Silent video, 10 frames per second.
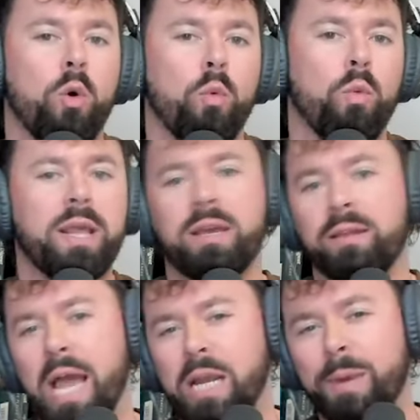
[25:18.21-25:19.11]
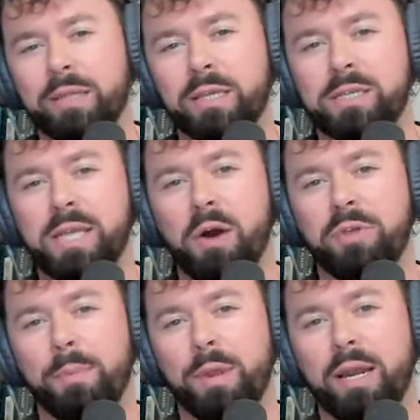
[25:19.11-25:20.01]
What do you like about this
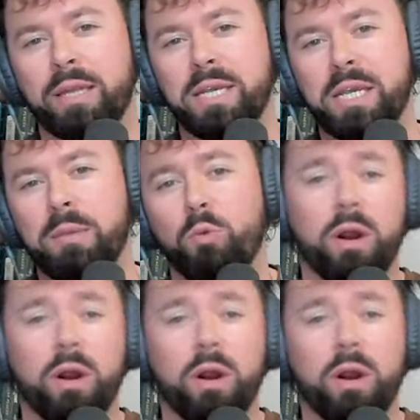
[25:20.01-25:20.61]
South Carolina team?